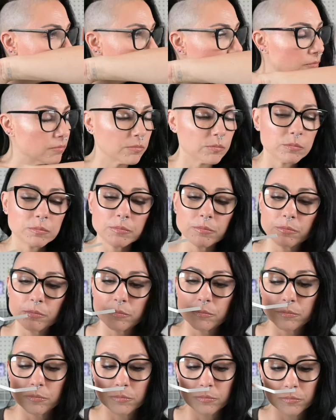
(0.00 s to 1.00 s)

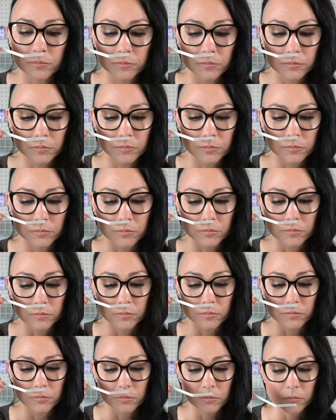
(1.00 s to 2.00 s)

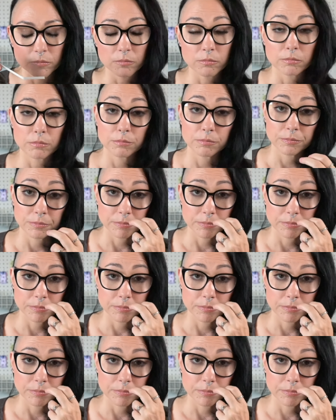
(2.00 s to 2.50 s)
Nobody speaks.